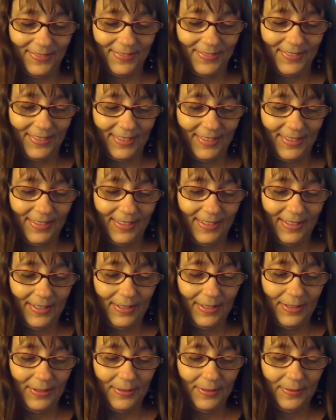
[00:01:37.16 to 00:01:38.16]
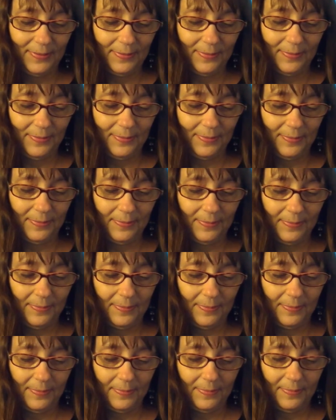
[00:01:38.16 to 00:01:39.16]

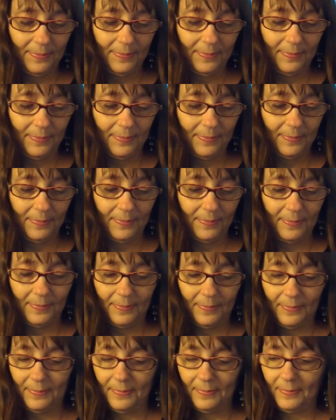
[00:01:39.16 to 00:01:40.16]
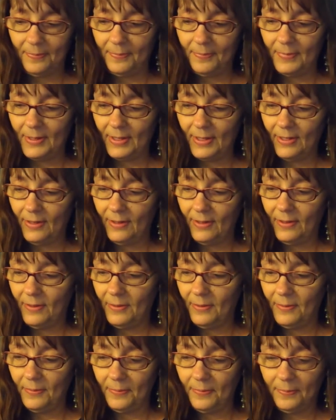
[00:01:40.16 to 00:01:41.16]

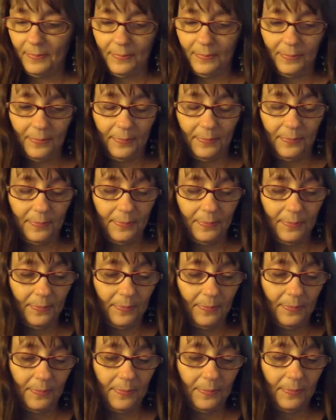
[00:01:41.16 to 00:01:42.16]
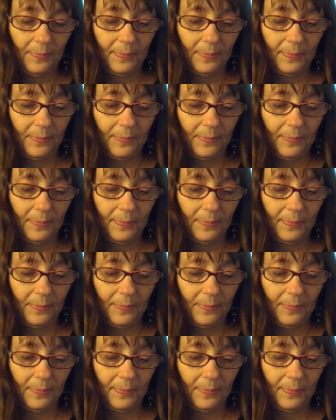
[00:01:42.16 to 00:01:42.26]
Nothing is said.